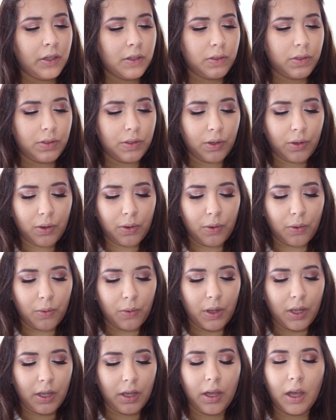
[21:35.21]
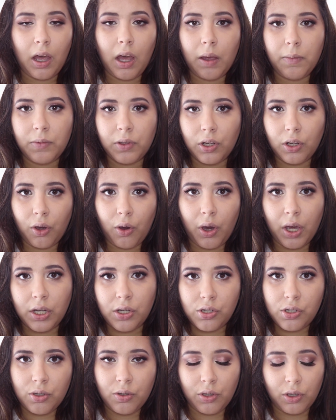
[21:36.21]
So I'm gonna go ahead
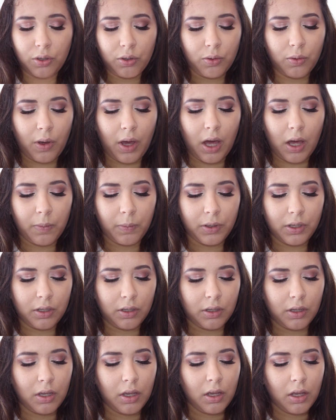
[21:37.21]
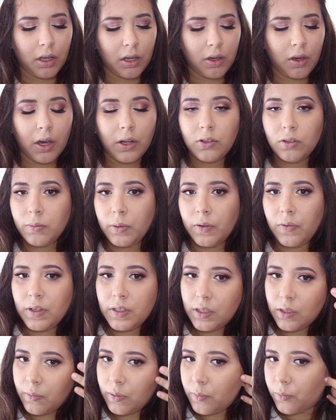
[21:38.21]
and show you how I'm gonna contour my
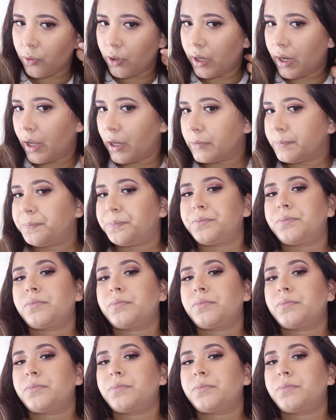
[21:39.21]
face a little bit more. Now,